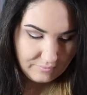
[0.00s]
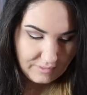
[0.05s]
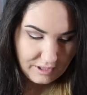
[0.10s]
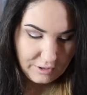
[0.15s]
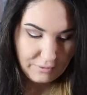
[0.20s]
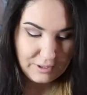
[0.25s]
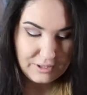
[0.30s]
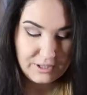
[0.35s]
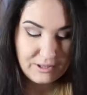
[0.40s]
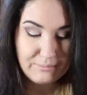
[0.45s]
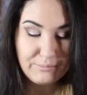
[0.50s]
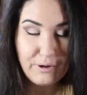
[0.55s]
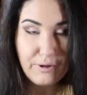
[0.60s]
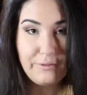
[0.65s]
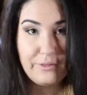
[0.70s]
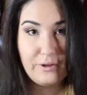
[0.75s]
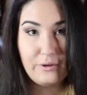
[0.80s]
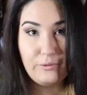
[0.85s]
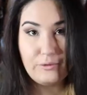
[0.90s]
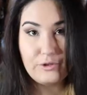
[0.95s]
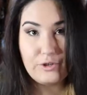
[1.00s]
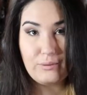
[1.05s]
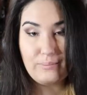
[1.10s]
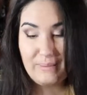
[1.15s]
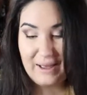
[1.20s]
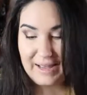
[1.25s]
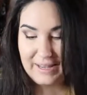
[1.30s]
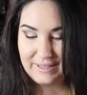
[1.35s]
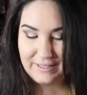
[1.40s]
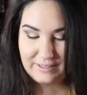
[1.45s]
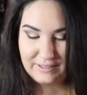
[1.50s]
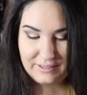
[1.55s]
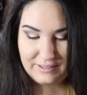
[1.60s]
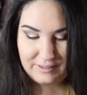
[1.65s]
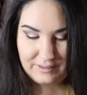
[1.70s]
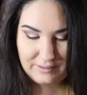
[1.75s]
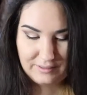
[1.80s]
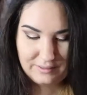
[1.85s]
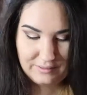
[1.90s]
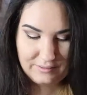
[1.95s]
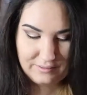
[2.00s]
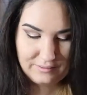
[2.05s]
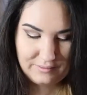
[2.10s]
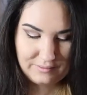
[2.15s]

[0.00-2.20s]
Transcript: Oh, and they're both ultra mattes.